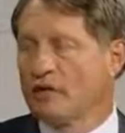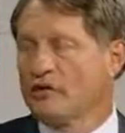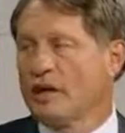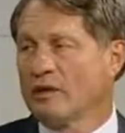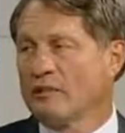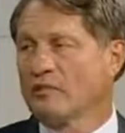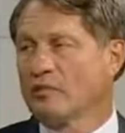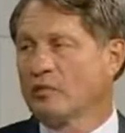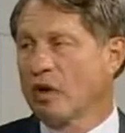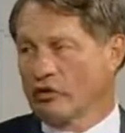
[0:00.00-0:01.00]
Because they had
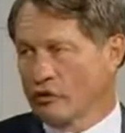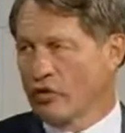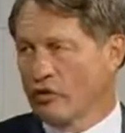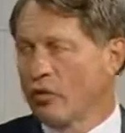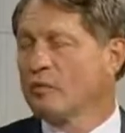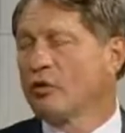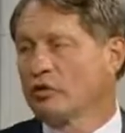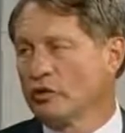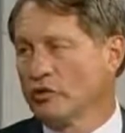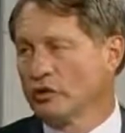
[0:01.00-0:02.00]
kwashiorkor or
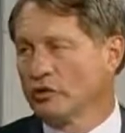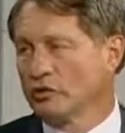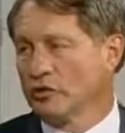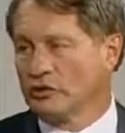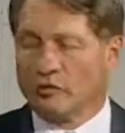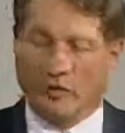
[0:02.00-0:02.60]
protein malnutrition.